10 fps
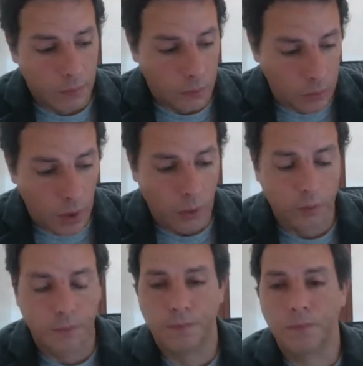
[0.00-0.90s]

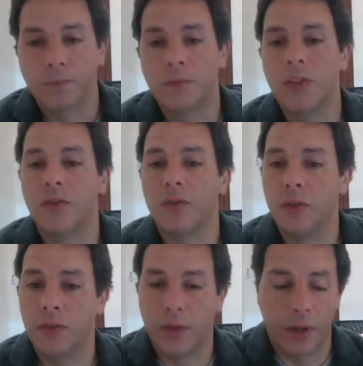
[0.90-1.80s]
So
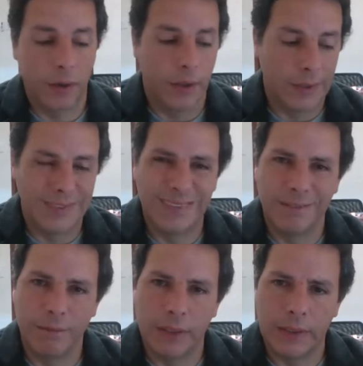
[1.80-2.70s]
these are
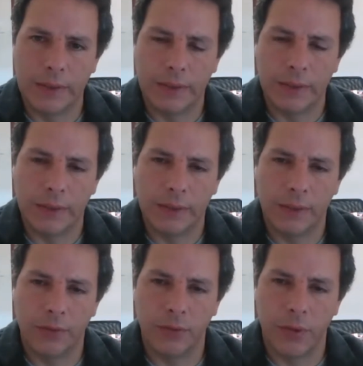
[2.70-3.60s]

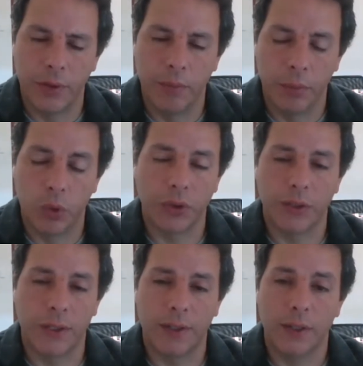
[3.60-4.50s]
it's very important
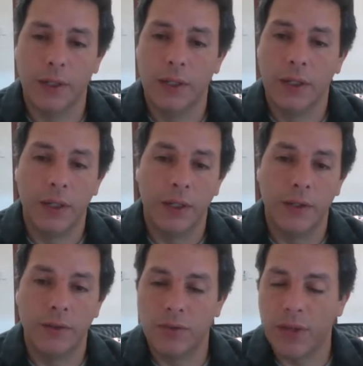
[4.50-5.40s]
that
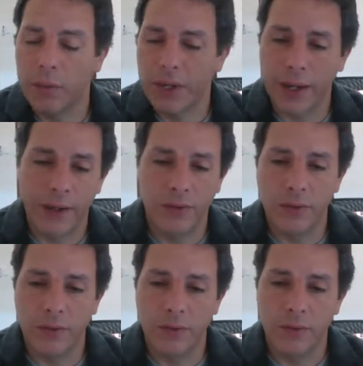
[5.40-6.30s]
in some
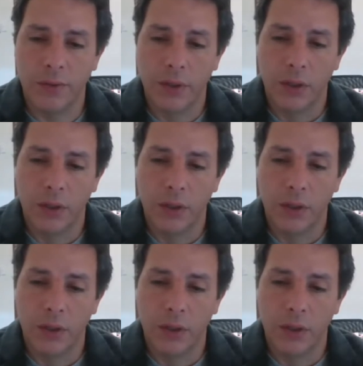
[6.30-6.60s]
cases